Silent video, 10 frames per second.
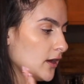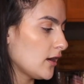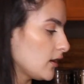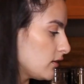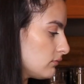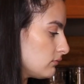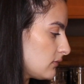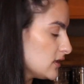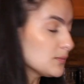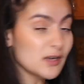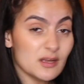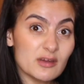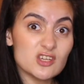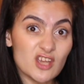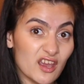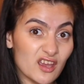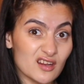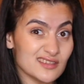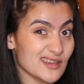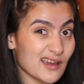that's pretty much it.
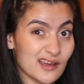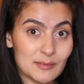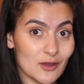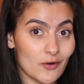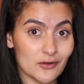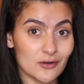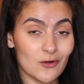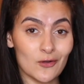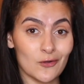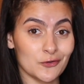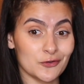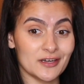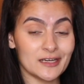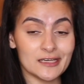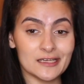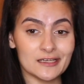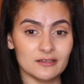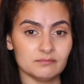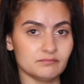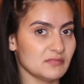It's not gonna be hard at all. All you're gonna need
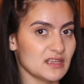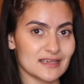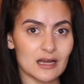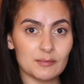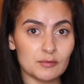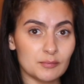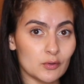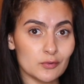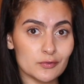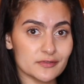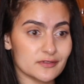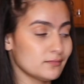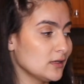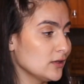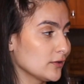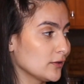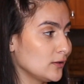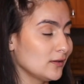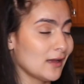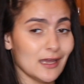is a couple bowls, either
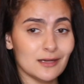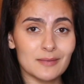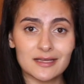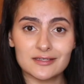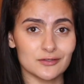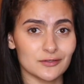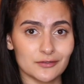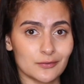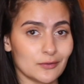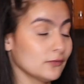a hand mixer or a